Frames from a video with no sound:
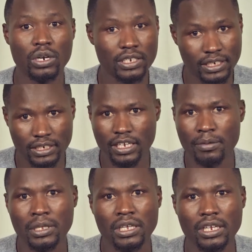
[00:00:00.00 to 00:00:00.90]
will start
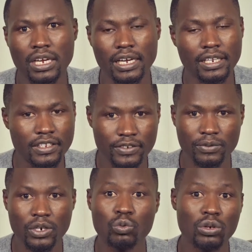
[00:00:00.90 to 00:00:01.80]
coming in, and this
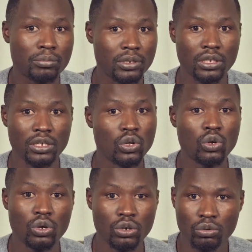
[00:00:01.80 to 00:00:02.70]
one
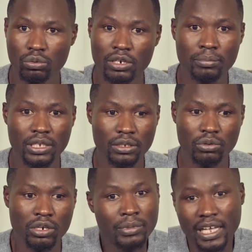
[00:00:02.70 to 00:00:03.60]

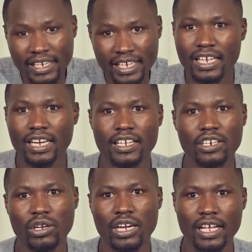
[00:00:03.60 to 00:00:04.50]
will be a killer
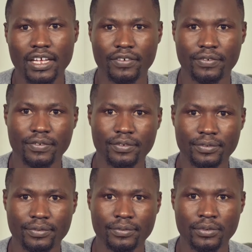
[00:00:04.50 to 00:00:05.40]
in your life.
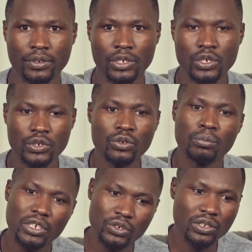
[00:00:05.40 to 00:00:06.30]
So
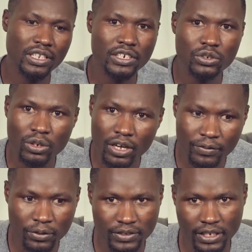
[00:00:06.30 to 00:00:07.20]
make sure that you
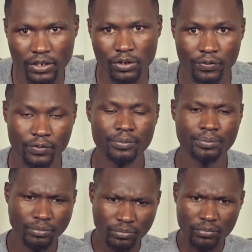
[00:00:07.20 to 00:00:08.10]
have those kind of
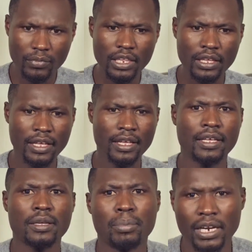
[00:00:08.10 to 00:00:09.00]

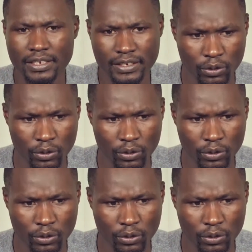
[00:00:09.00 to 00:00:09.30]
plans